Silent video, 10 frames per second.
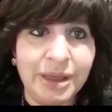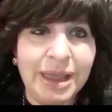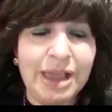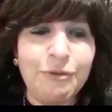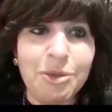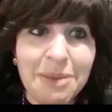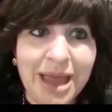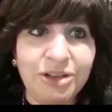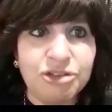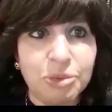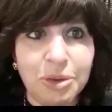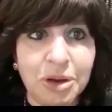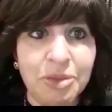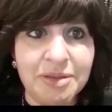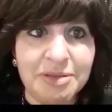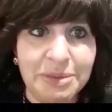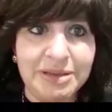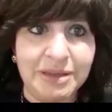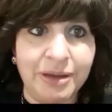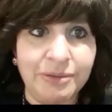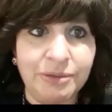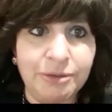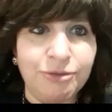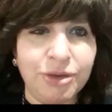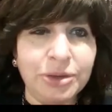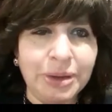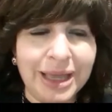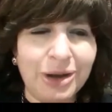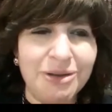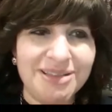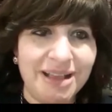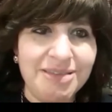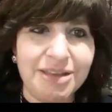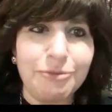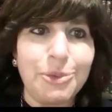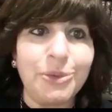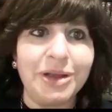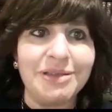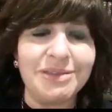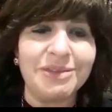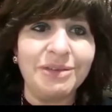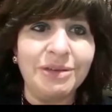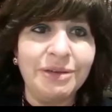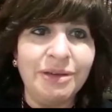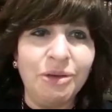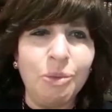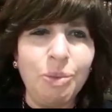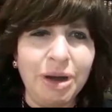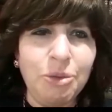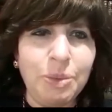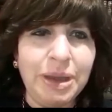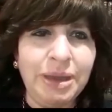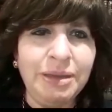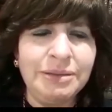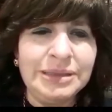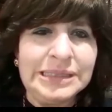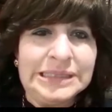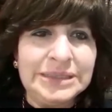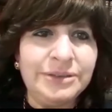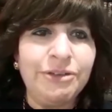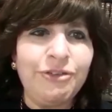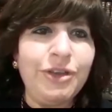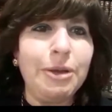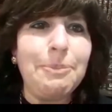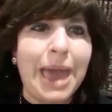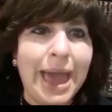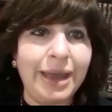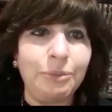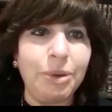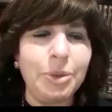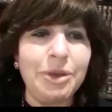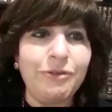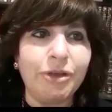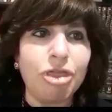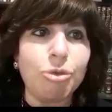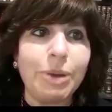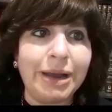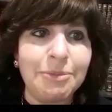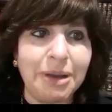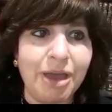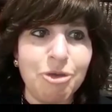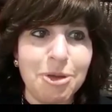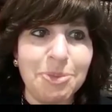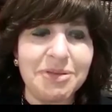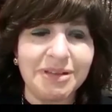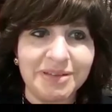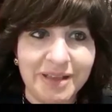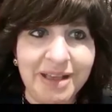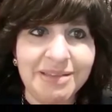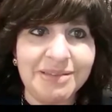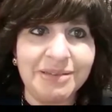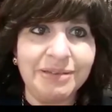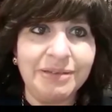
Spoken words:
If we manage to work on this midah, figuring out our sensitive points, where do we feel bad? Where do we feel threatened by other people's success?